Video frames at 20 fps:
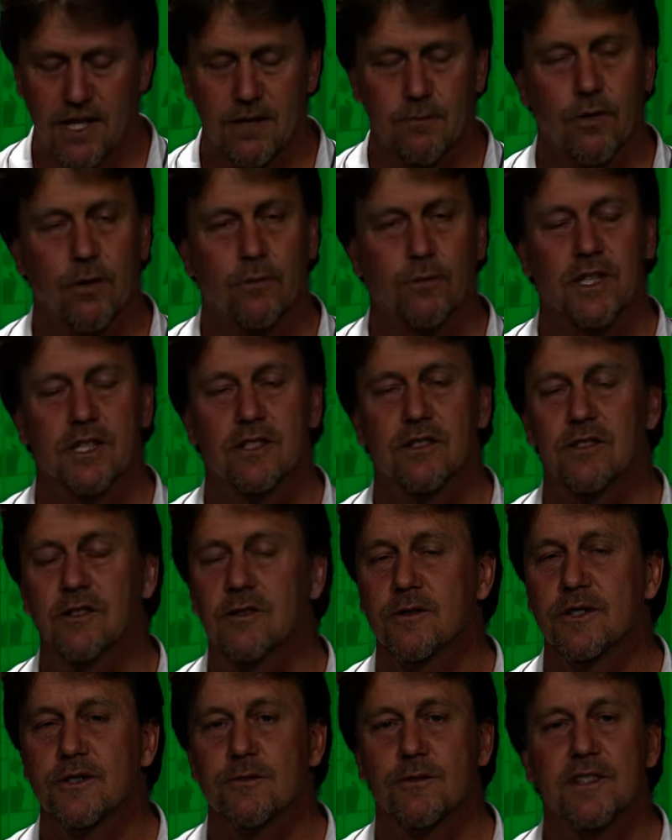then what we
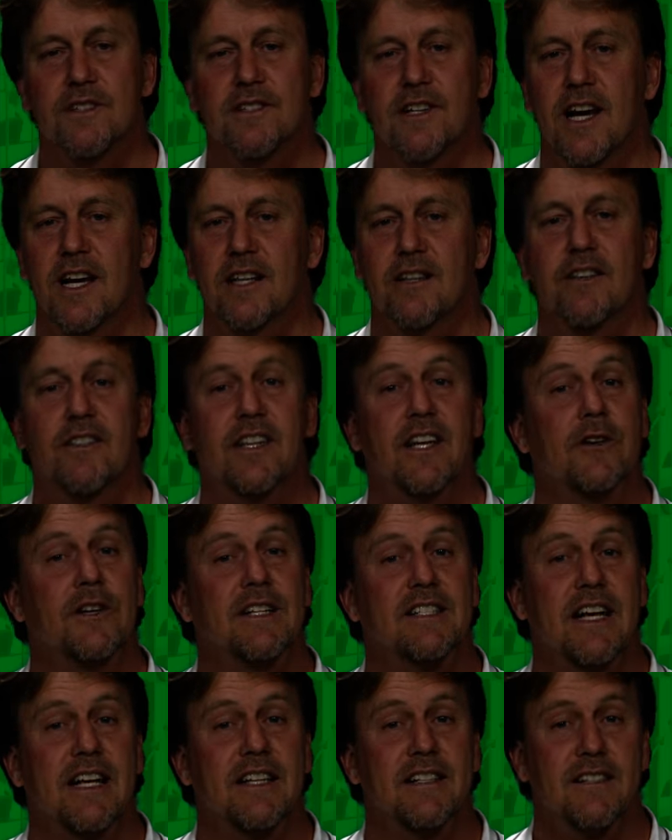do is we say that there
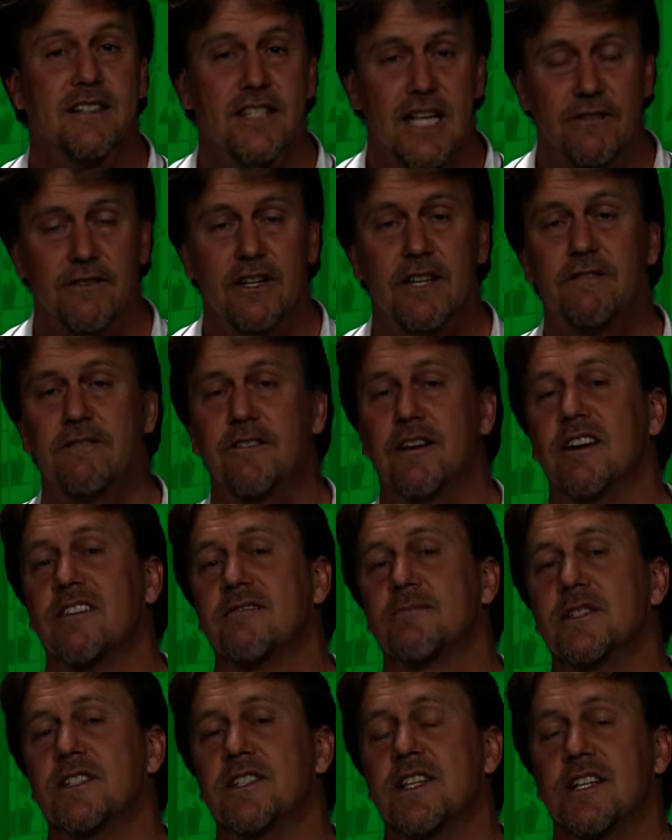is a
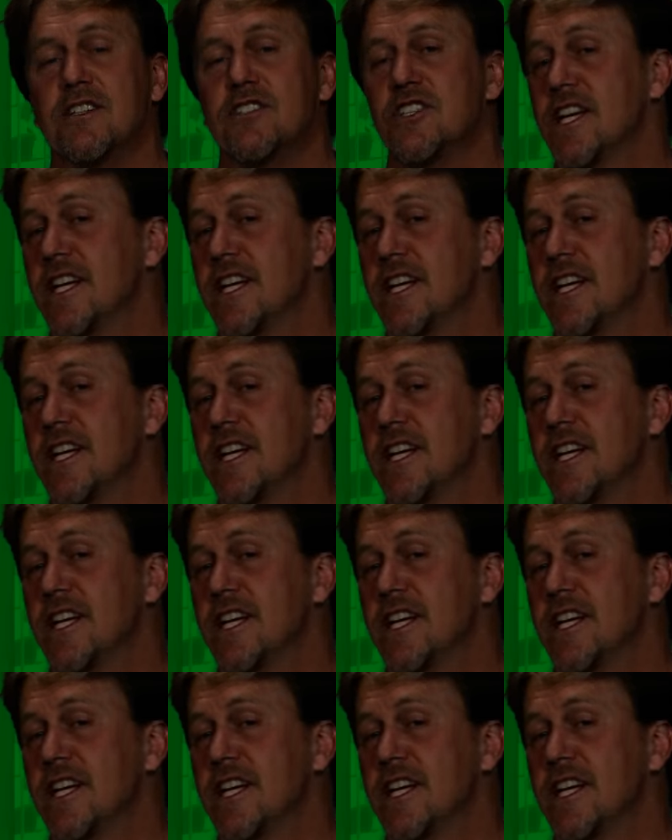75%